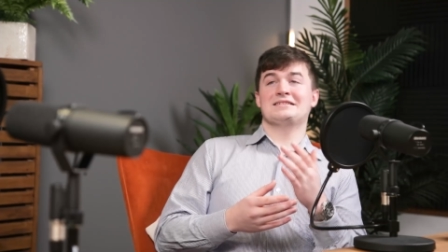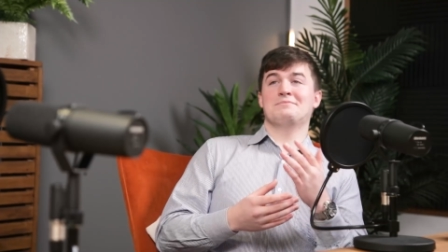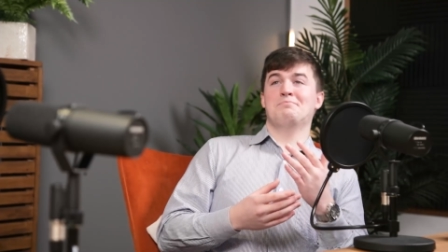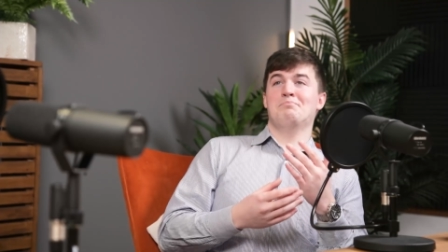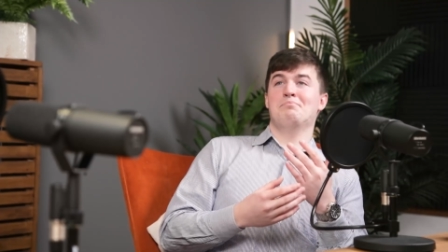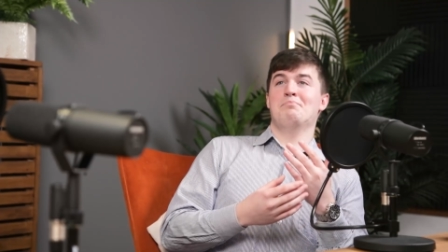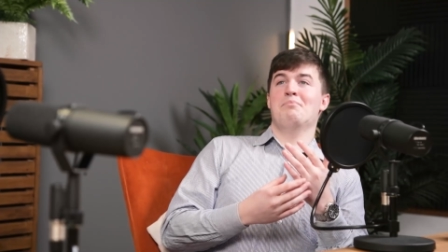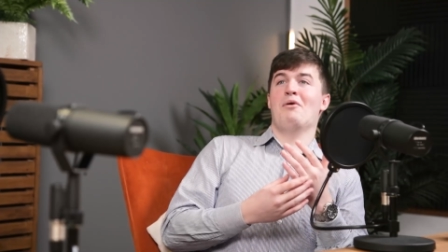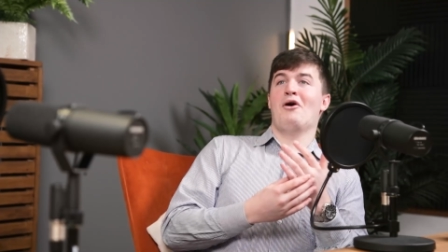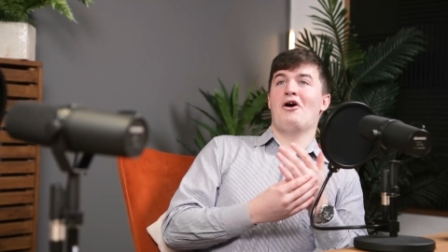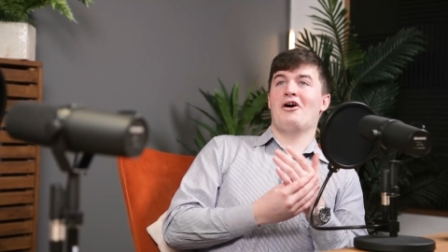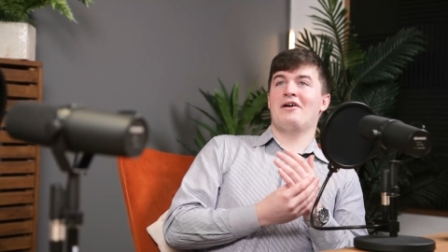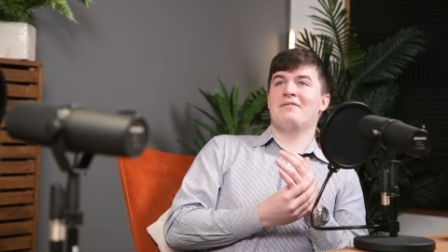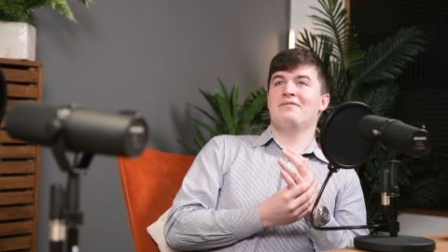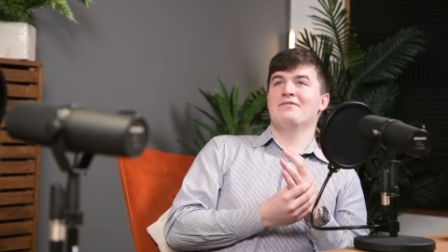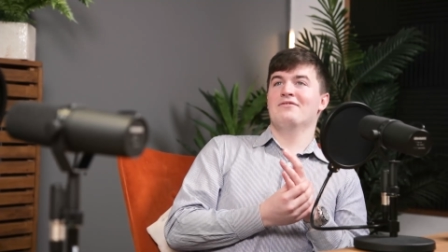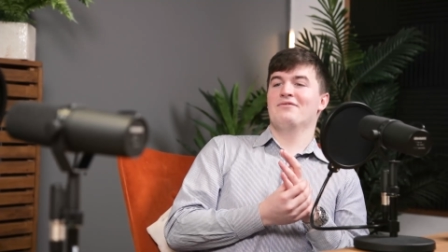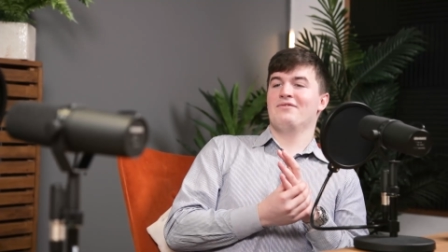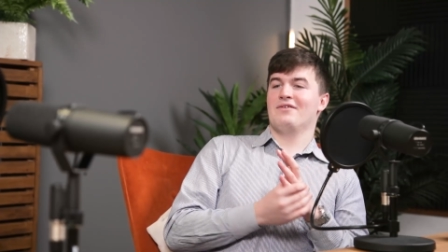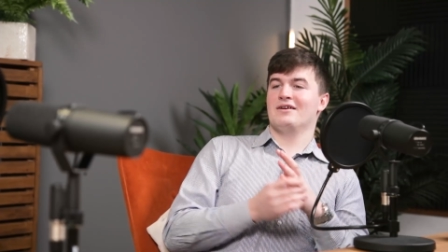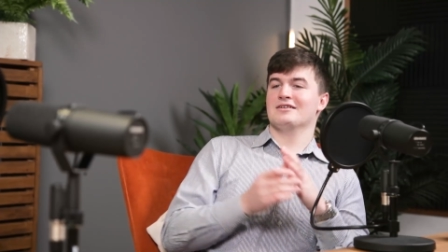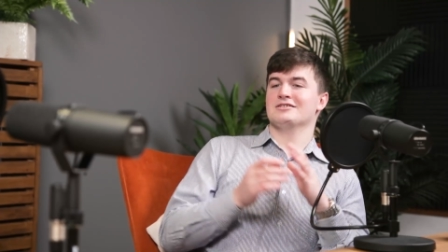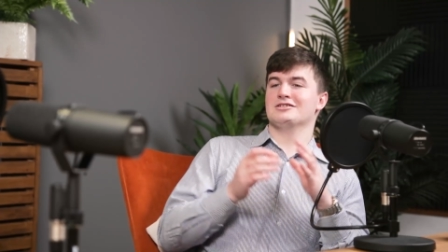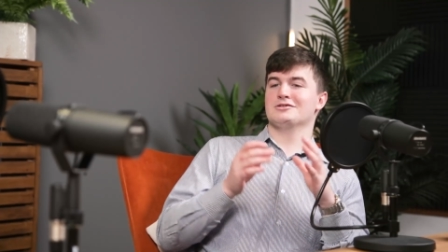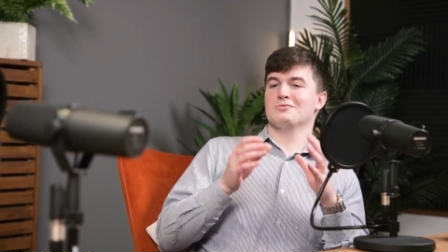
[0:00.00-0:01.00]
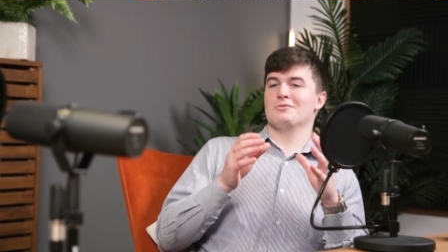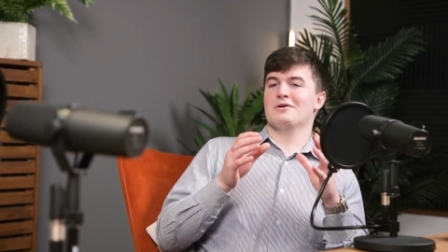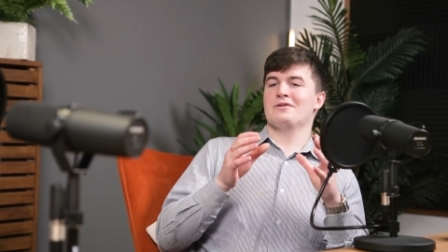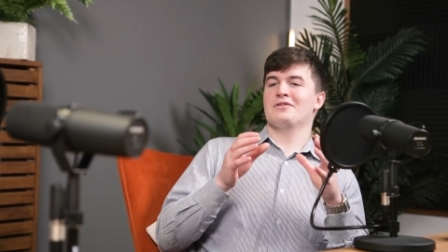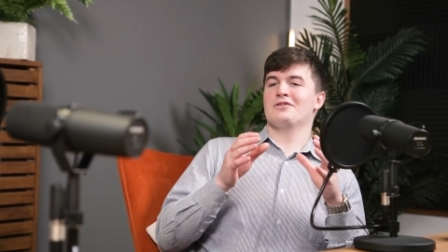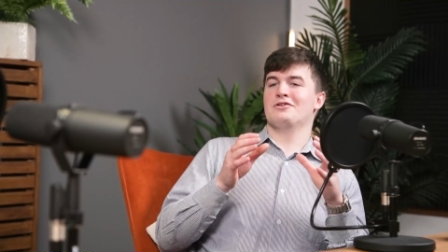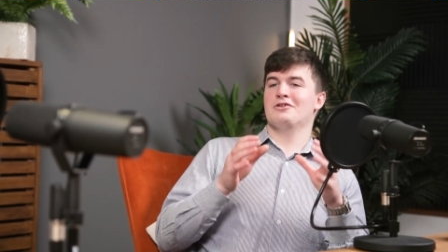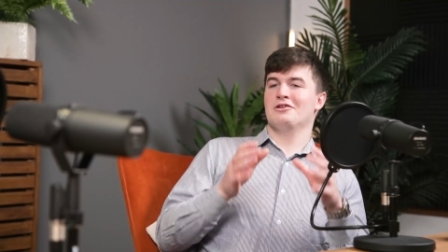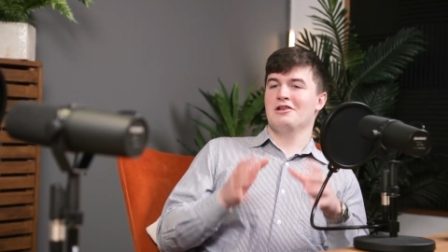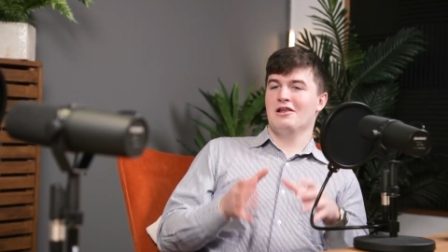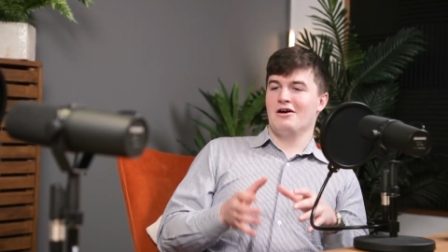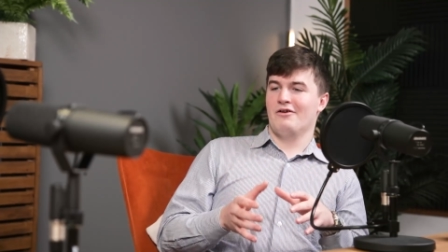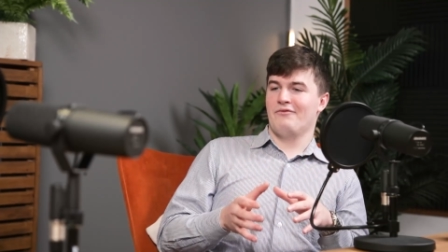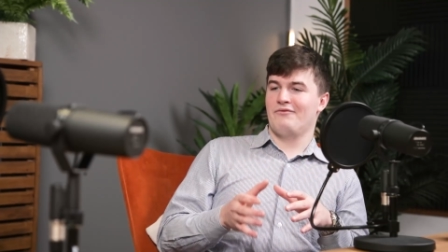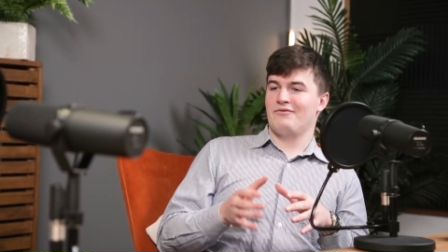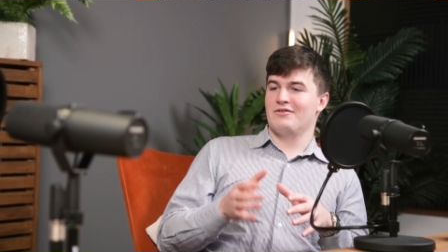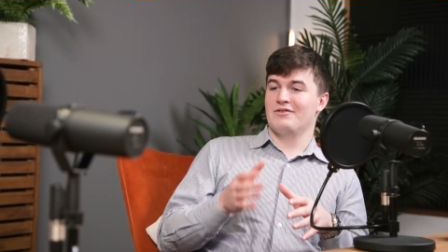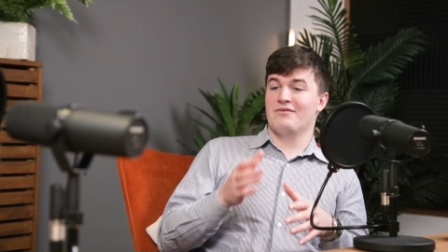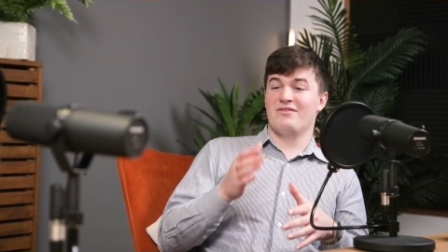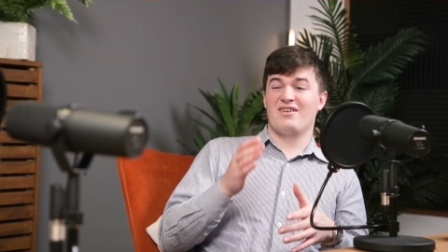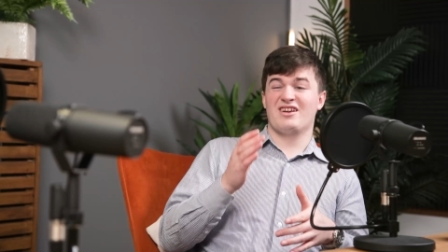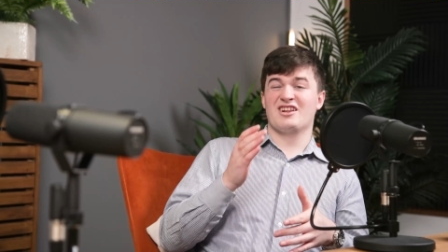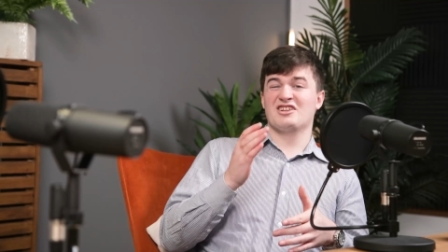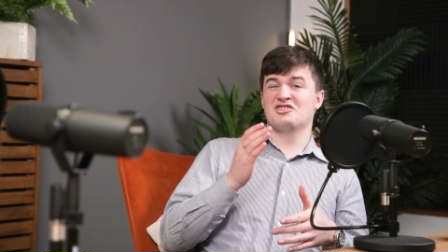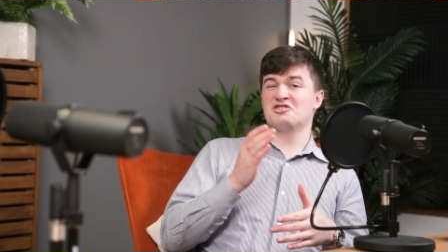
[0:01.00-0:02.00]
But if you find somewhere that you love, you
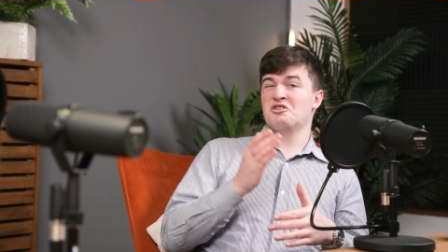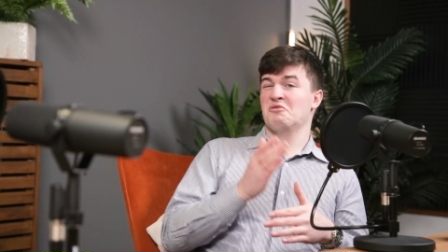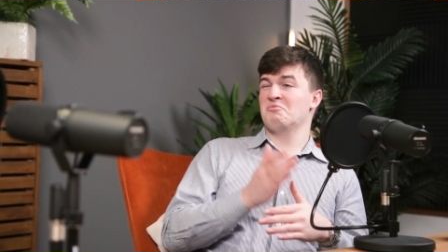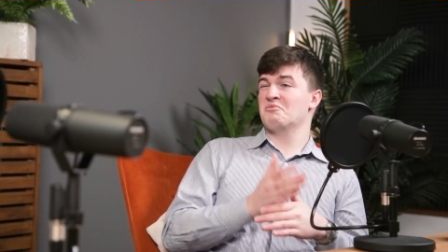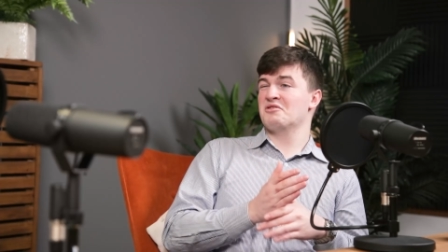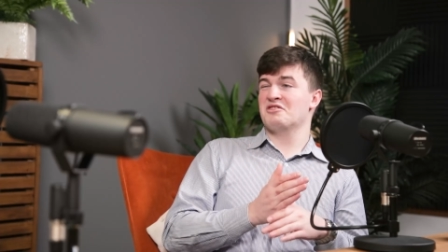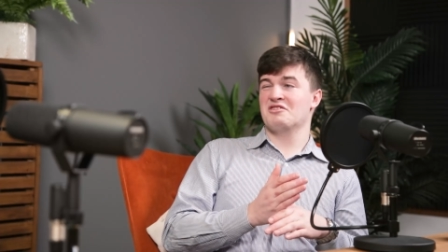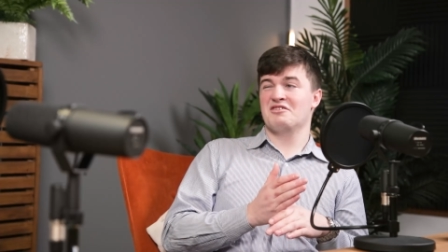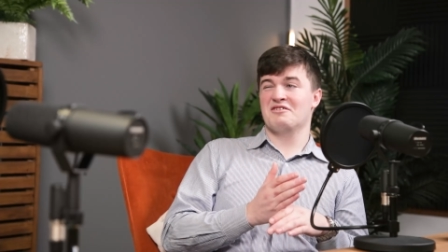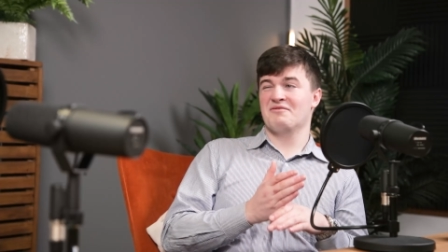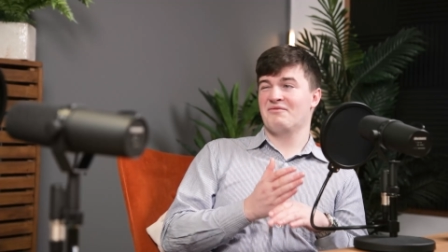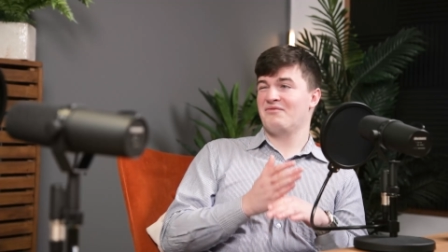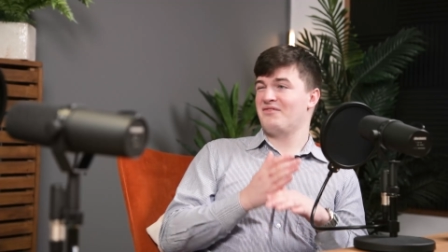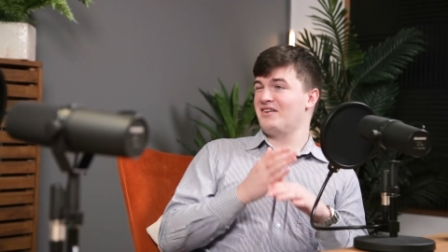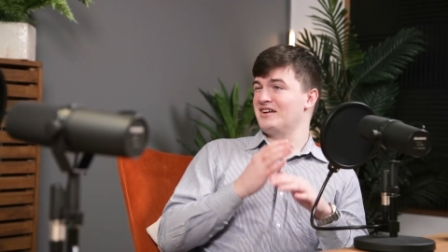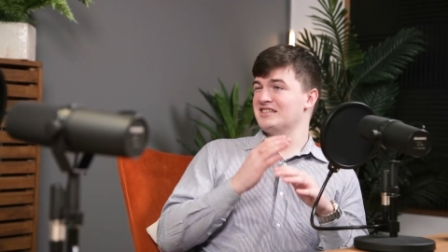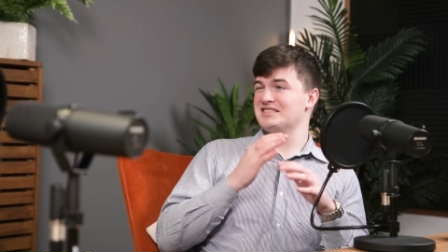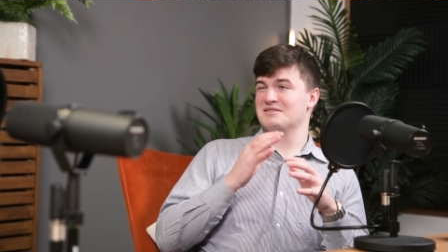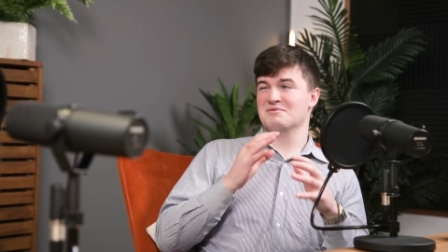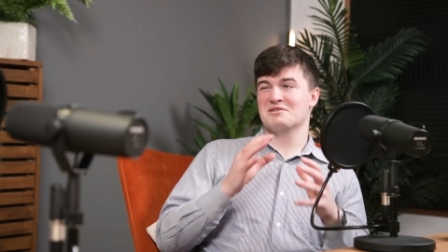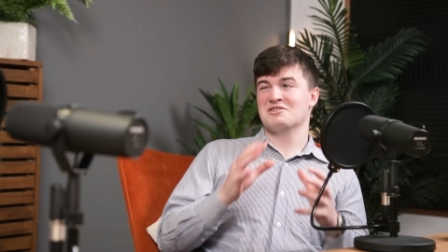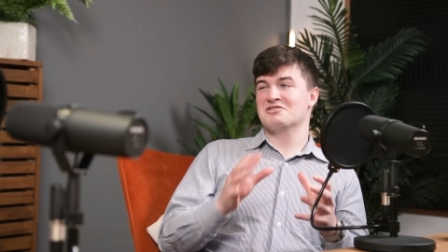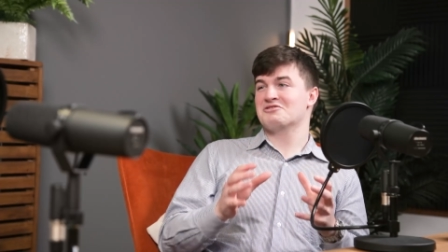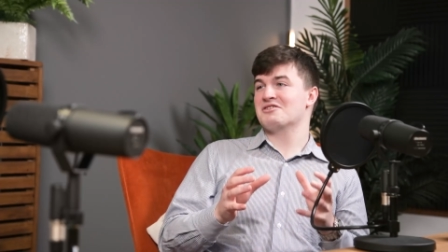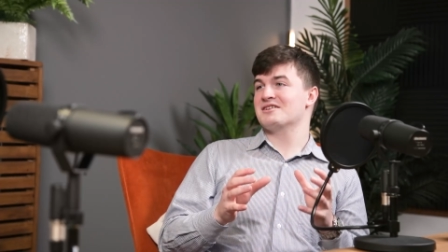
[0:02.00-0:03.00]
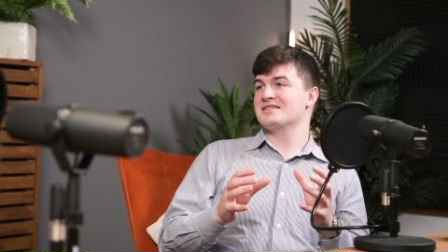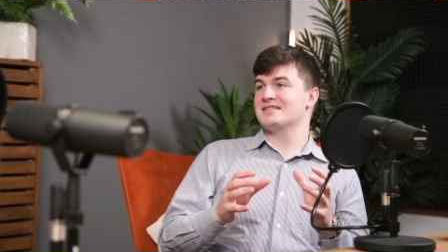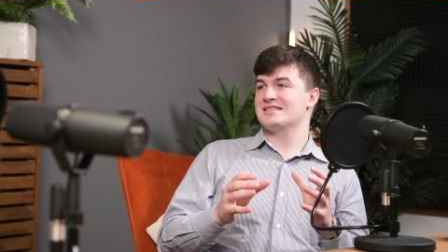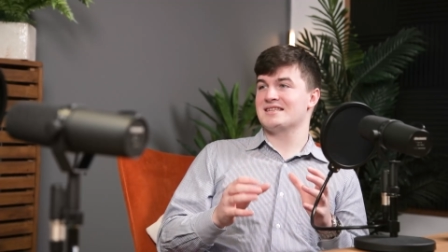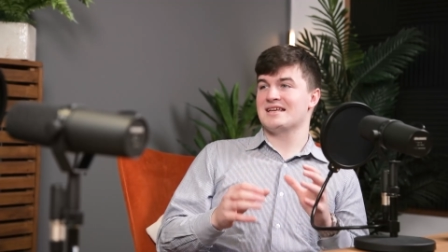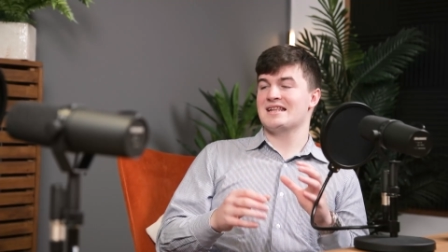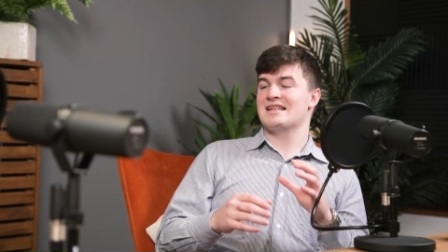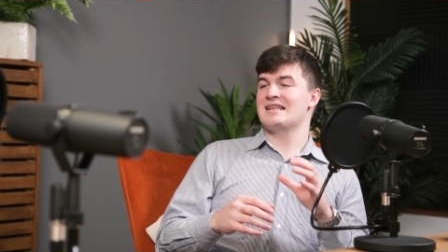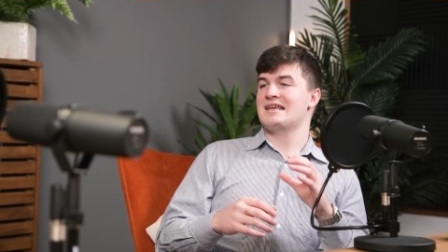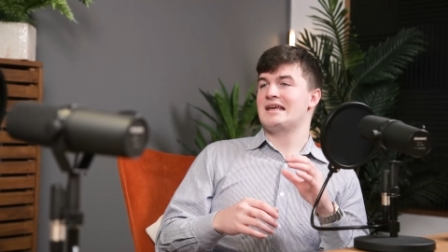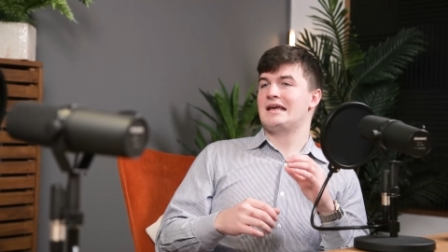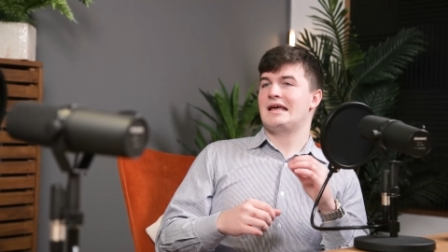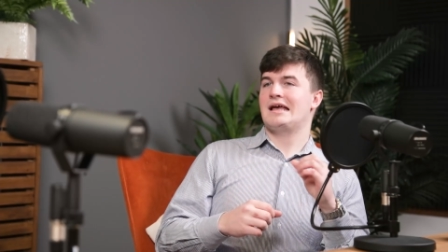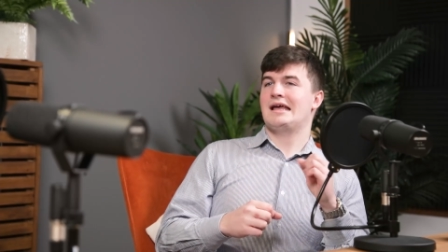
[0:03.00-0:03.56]
find a job that you can find some interest in,